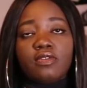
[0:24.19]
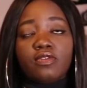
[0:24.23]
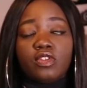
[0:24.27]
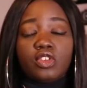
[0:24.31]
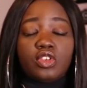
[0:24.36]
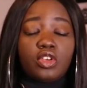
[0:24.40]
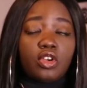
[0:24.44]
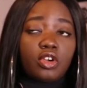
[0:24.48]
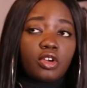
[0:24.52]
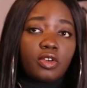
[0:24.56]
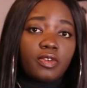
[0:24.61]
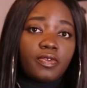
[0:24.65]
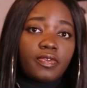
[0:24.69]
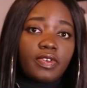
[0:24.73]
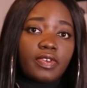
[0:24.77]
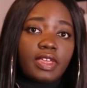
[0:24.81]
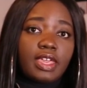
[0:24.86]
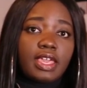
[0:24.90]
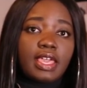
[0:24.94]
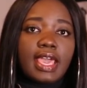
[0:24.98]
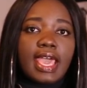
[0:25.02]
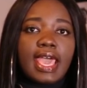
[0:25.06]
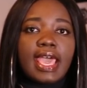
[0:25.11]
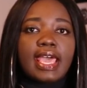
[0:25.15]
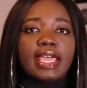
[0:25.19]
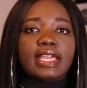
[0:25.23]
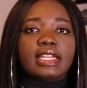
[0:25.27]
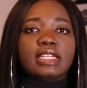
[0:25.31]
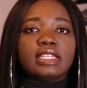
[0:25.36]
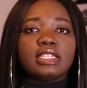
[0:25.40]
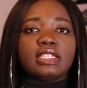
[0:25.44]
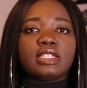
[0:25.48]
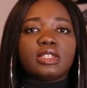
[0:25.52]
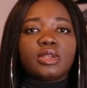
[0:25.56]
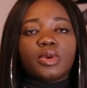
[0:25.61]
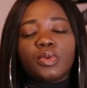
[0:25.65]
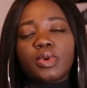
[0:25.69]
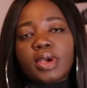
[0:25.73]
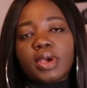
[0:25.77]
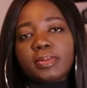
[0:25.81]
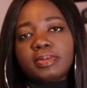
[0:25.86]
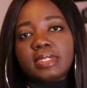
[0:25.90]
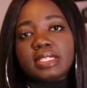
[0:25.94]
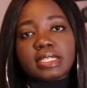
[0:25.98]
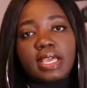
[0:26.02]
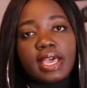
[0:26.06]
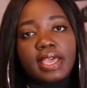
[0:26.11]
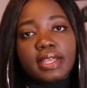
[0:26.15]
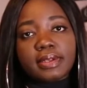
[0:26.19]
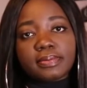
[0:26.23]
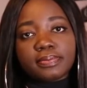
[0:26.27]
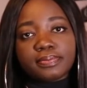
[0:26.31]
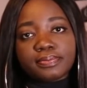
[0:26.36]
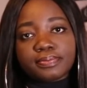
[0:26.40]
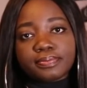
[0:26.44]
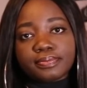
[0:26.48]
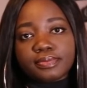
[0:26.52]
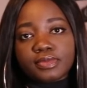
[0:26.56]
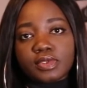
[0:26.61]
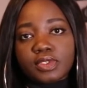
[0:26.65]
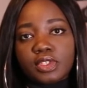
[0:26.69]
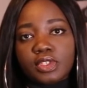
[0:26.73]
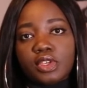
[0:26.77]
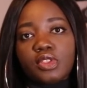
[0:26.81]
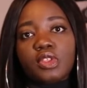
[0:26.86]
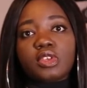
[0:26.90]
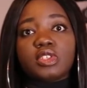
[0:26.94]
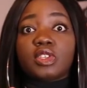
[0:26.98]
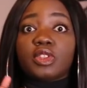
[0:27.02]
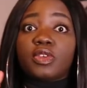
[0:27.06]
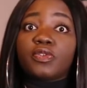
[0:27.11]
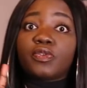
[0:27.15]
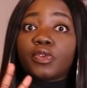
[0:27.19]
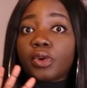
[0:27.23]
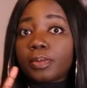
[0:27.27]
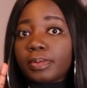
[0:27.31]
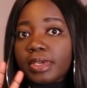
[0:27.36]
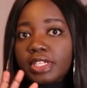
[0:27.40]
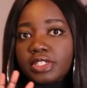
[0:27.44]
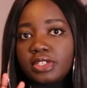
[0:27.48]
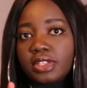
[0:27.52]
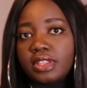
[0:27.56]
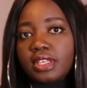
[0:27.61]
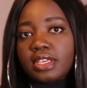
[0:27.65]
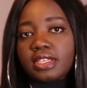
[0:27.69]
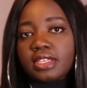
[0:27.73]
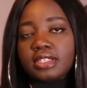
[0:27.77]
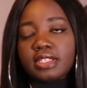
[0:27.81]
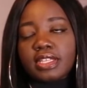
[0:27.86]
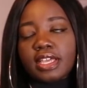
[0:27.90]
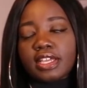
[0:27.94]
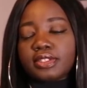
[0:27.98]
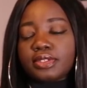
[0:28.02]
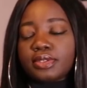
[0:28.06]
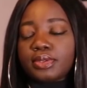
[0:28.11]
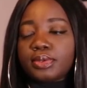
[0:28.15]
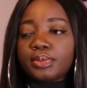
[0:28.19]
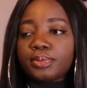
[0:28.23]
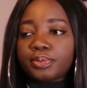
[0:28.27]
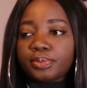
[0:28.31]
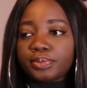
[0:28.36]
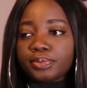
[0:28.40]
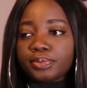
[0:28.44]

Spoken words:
videography, and web design. So those are the four major things that I do.